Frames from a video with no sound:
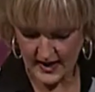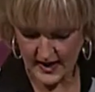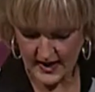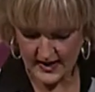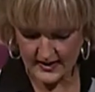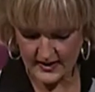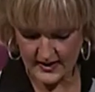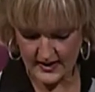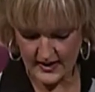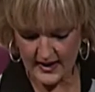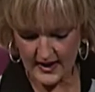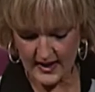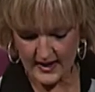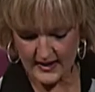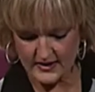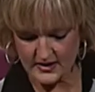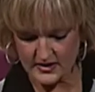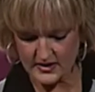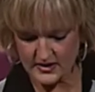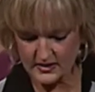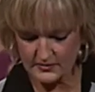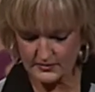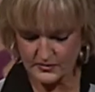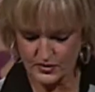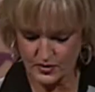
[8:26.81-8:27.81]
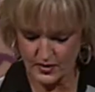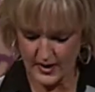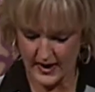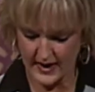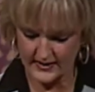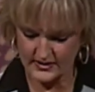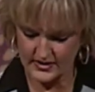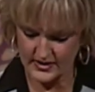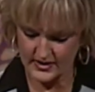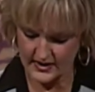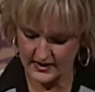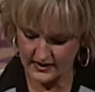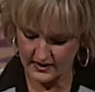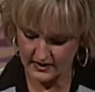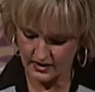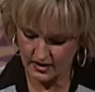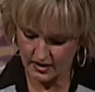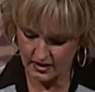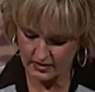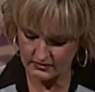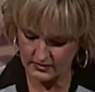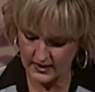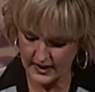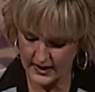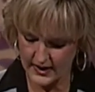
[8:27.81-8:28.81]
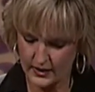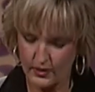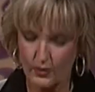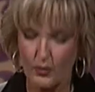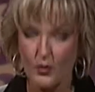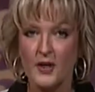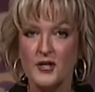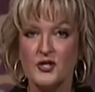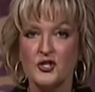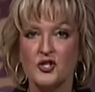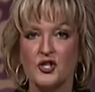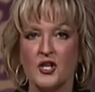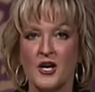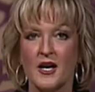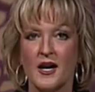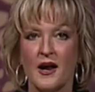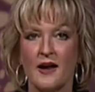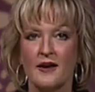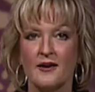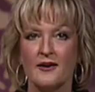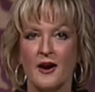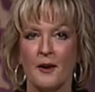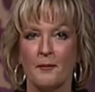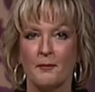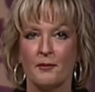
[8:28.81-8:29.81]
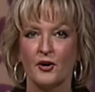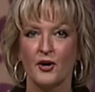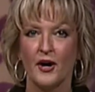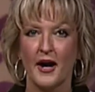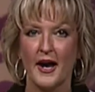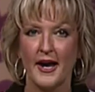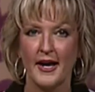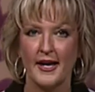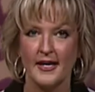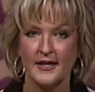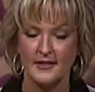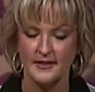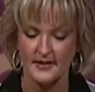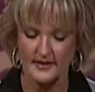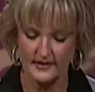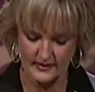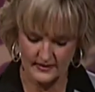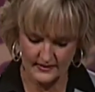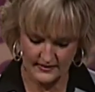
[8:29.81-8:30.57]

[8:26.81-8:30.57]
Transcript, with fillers: adding and subtracting. All right, question number eight.